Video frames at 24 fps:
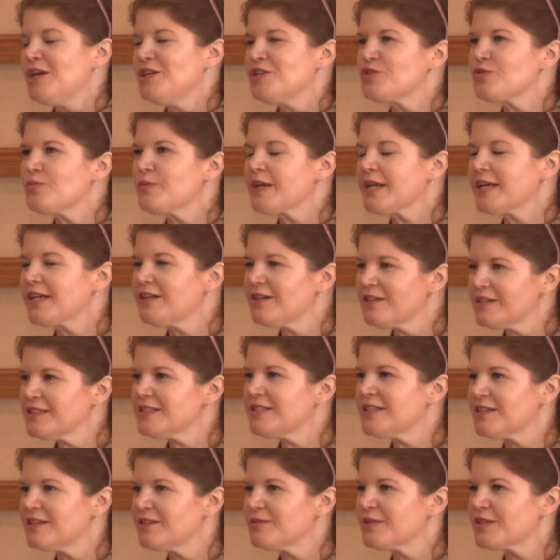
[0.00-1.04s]
So what I could have
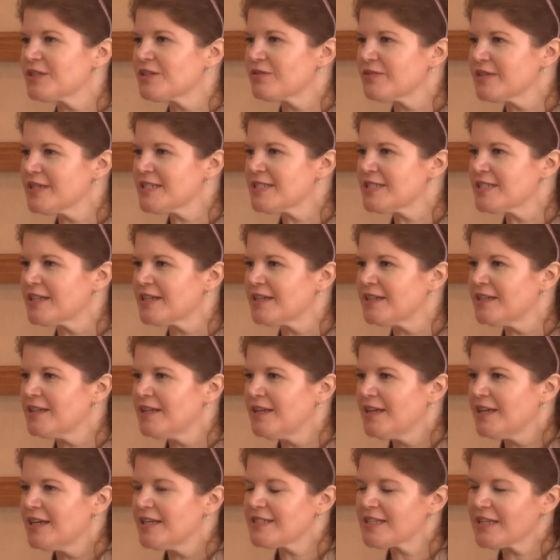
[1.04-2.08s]
done with
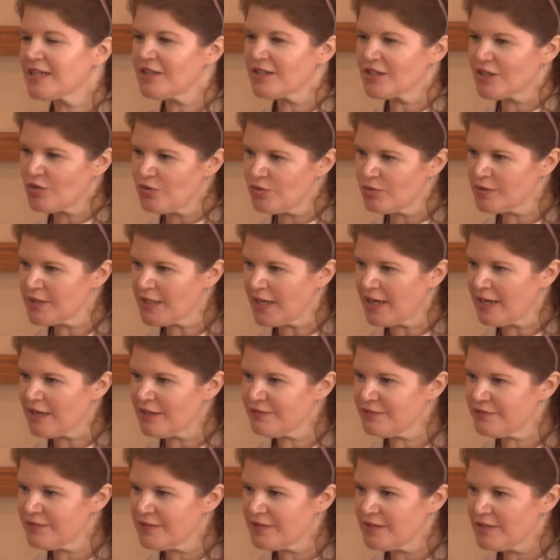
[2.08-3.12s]
Carissa is I could have cooled
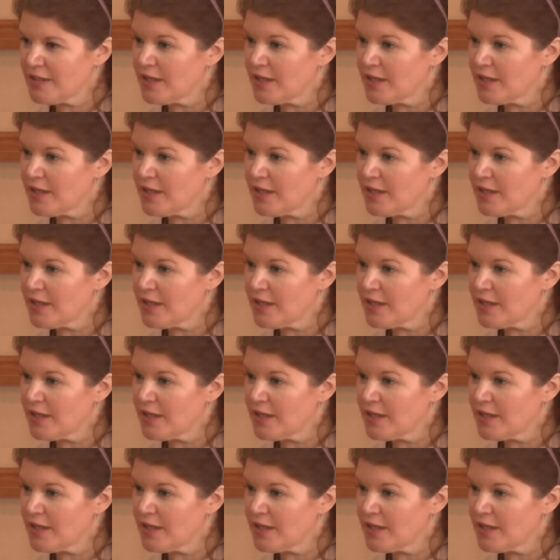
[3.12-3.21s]
off,